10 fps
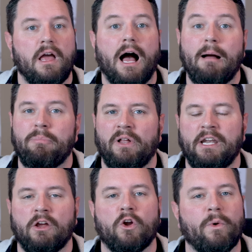I'm
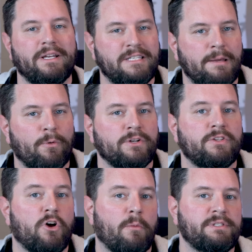planning on going deeper into
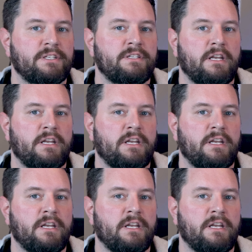the Home Assistant